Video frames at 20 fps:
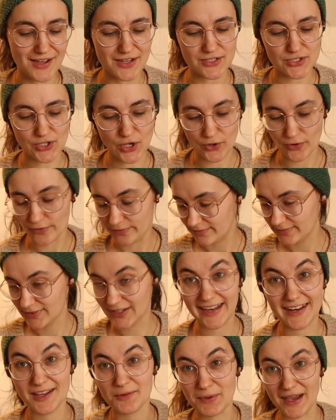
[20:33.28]
So
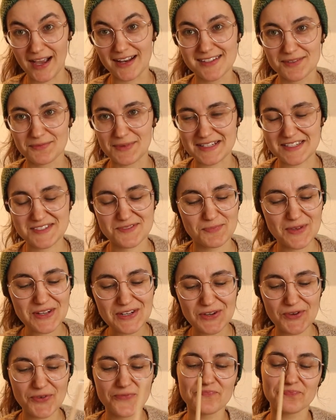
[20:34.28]
getting back to my
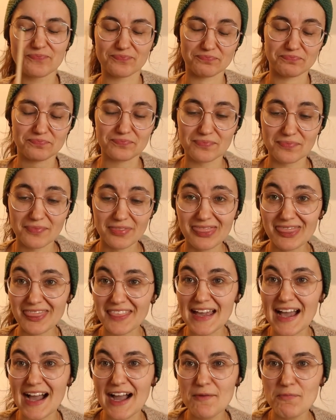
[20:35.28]
spindle,
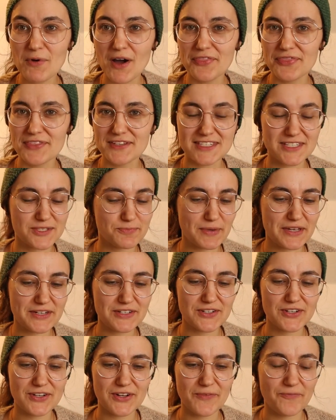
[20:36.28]
I bought this
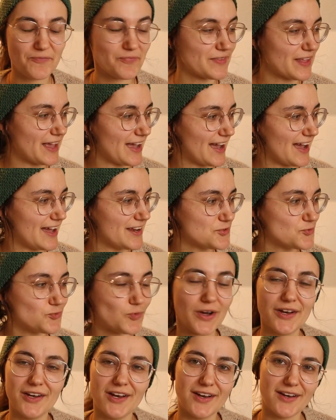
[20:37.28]
spindle and
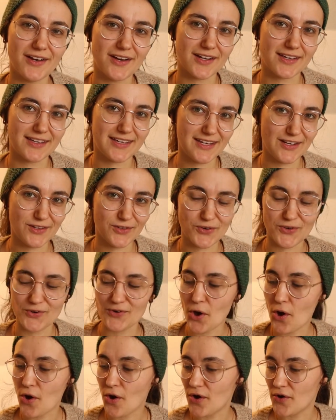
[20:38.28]
1
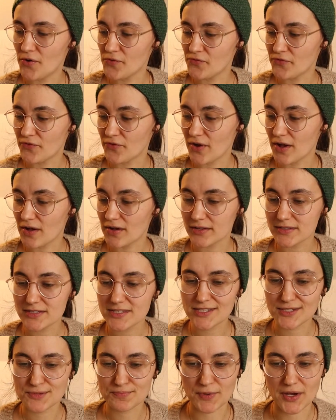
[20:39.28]
kilo of
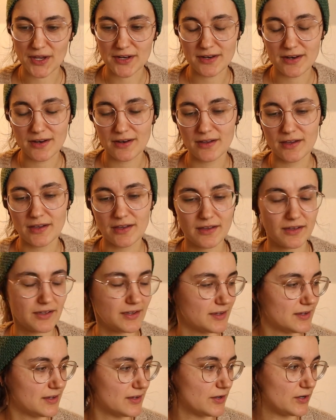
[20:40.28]
unspun
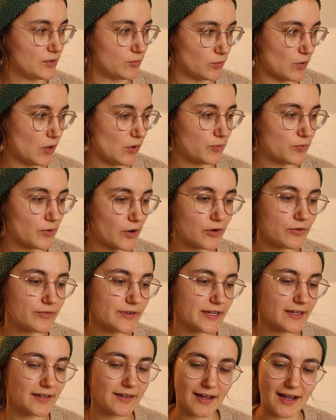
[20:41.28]
wool
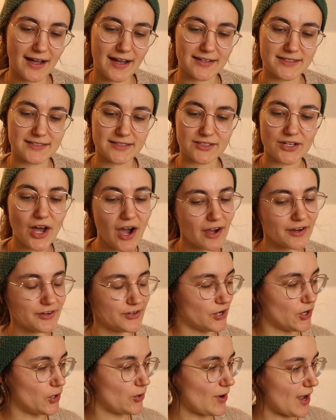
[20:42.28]
roving. I did not
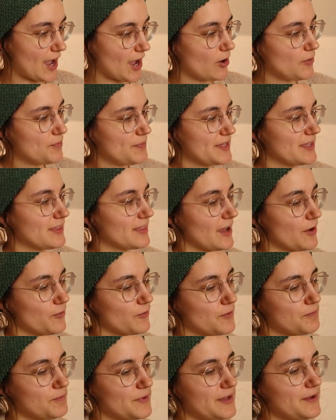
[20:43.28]
know how big that
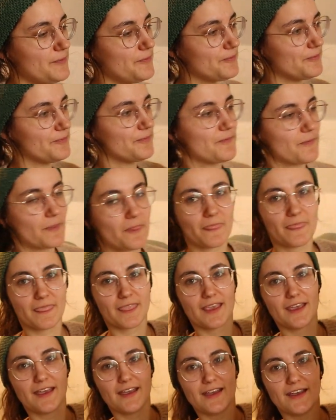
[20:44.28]
would be.
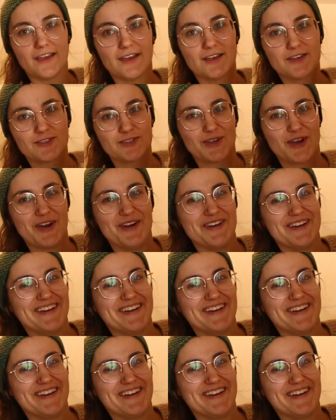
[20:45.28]
So